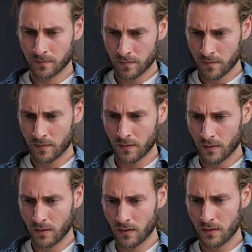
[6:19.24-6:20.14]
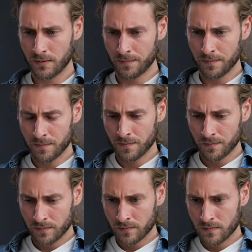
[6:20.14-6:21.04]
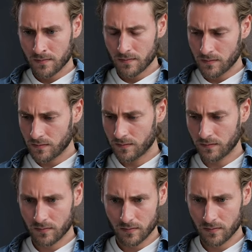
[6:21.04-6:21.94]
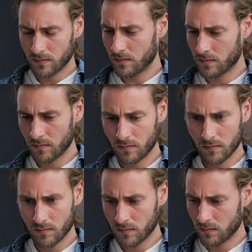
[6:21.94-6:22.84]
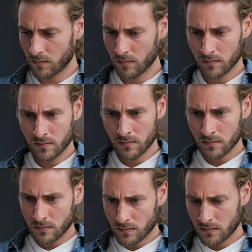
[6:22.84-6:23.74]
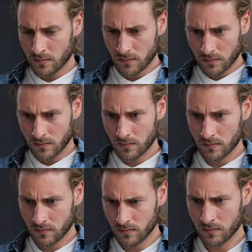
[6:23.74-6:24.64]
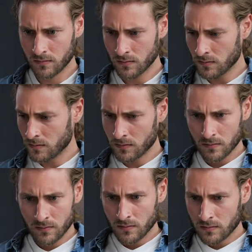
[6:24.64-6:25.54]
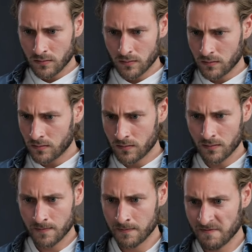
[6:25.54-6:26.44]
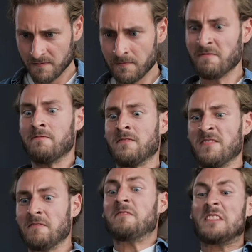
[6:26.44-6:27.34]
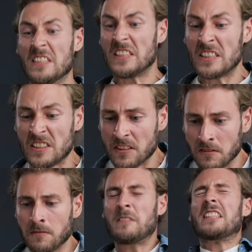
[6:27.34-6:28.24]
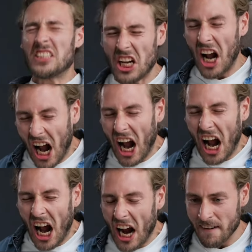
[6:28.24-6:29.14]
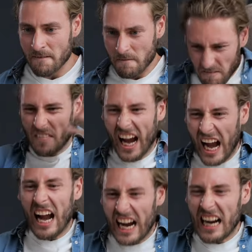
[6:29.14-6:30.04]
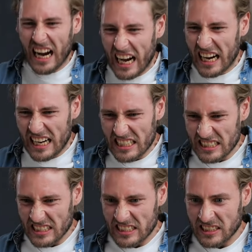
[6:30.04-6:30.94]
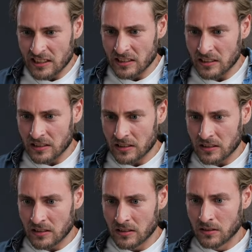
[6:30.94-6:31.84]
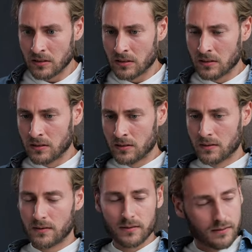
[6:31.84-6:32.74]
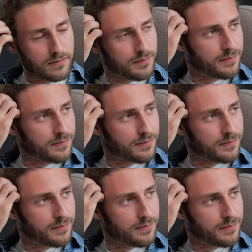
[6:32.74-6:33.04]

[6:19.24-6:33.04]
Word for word: at the last stakeholders meeting, Nearly all the public there spoke out against ever having a wolf hunt in Colorado, and among the speakers were two professors of ecology and wildlife biology. Also, one of the